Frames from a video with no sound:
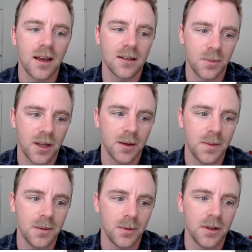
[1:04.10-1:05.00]
black
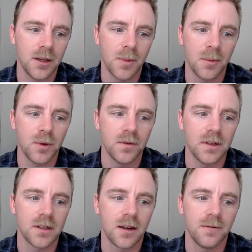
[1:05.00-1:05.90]
people in my
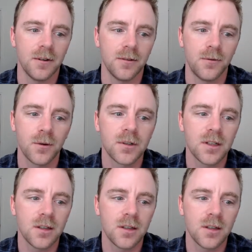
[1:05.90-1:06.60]
movies. I feel fortunate